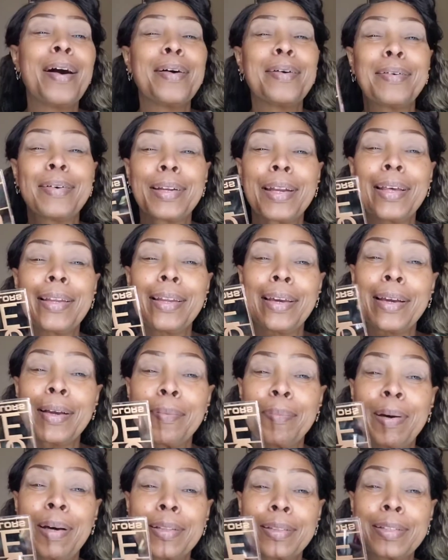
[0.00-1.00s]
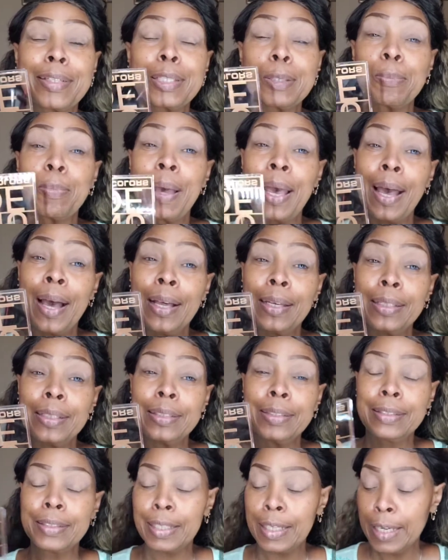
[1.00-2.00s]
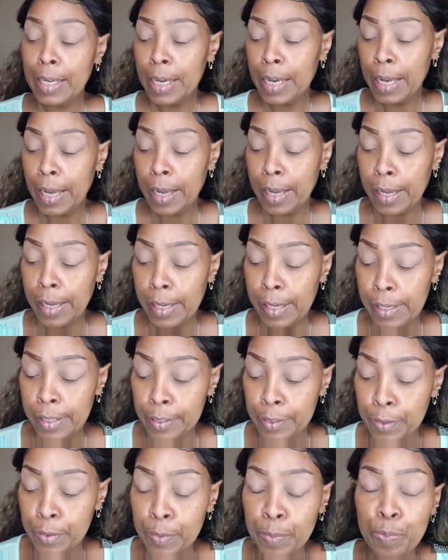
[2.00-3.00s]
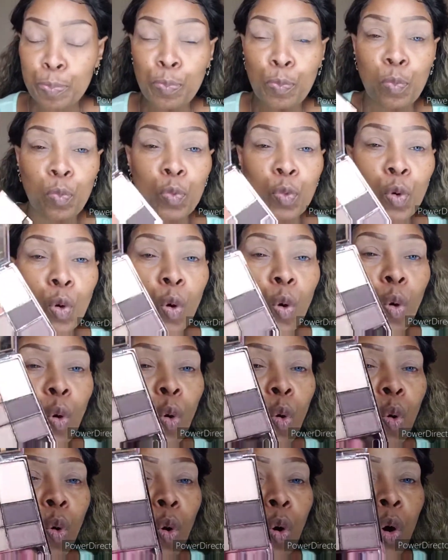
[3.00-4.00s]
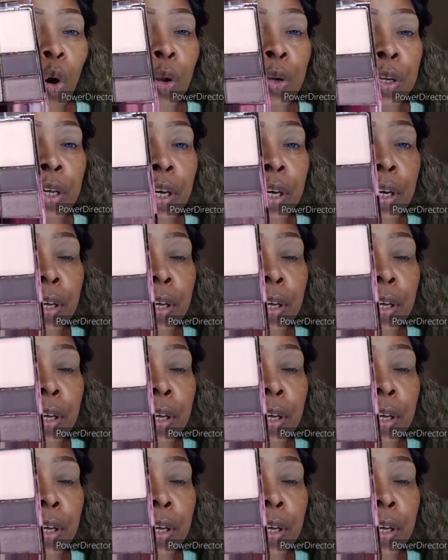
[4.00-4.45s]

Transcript: what I like about these palettes is on